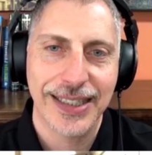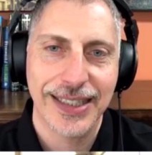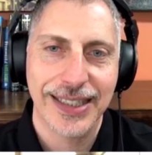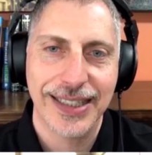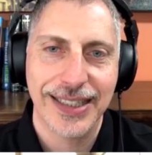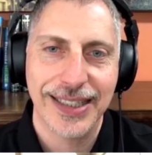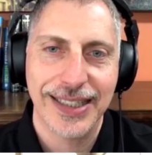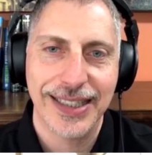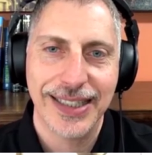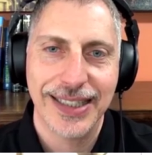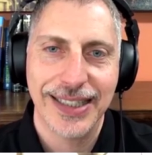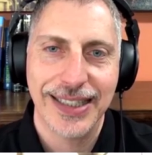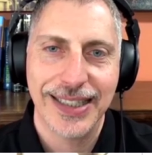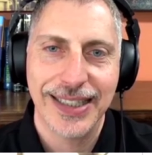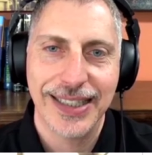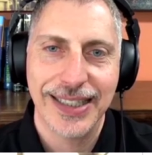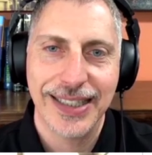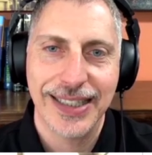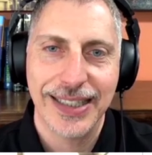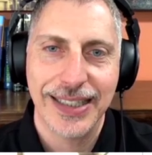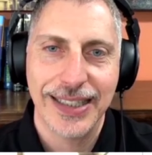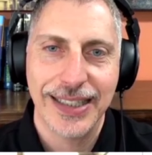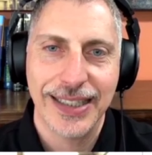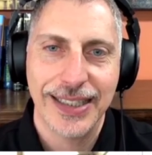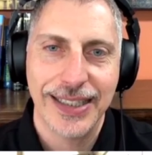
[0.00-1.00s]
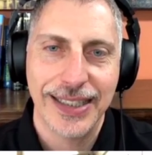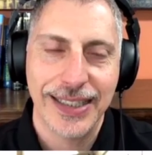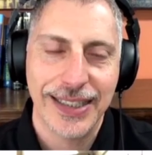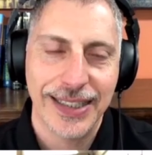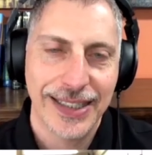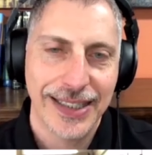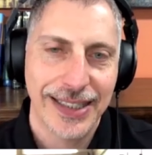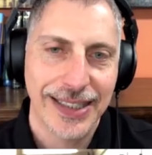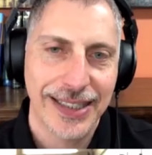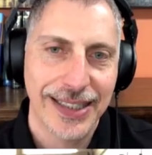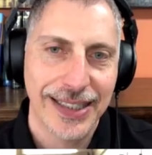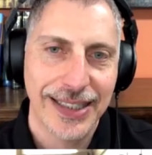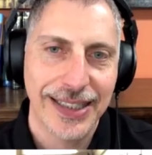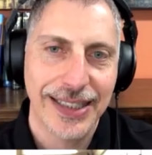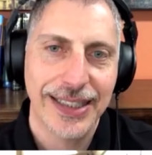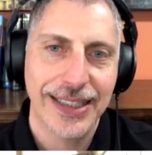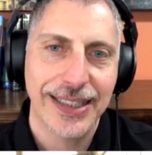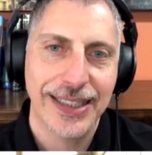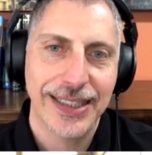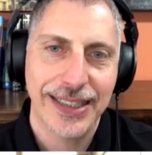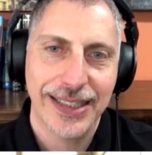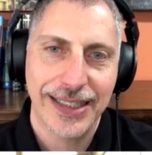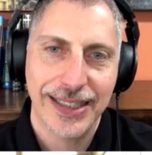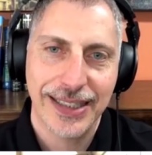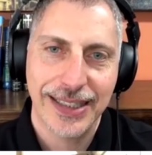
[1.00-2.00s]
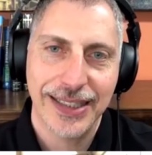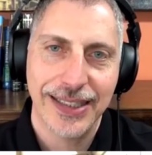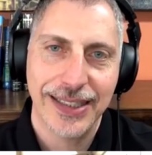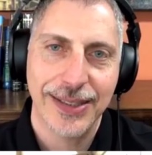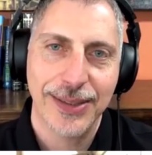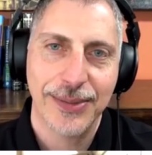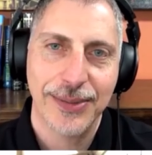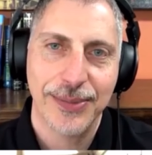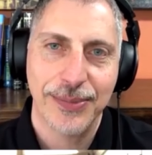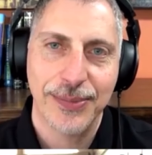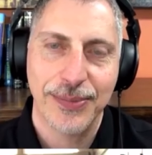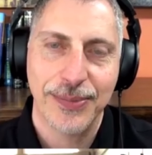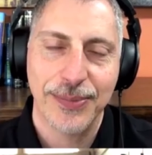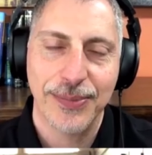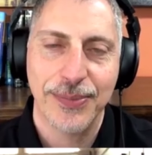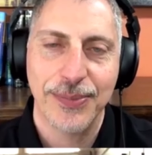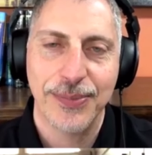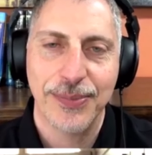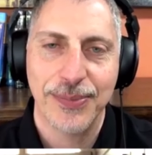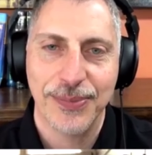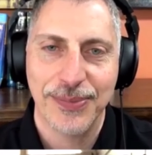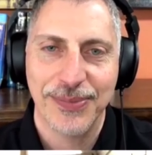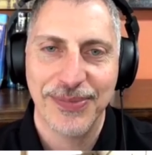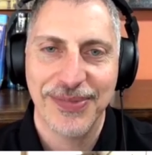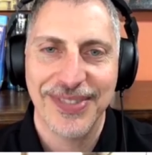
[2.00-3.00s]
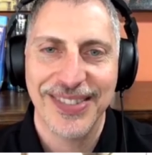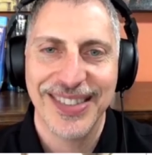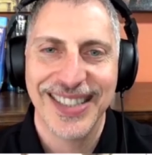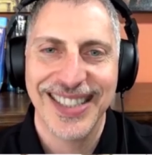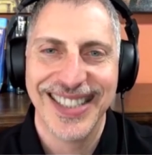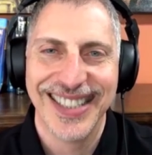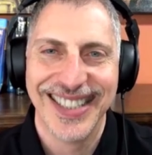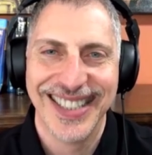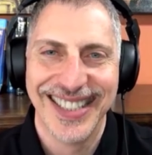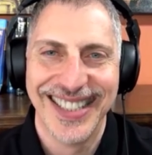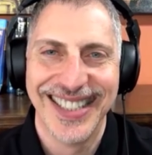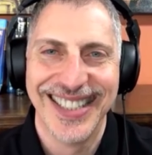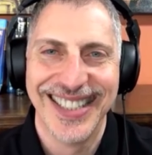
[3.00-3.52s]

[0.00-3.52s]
No words are spoken by the person on screen.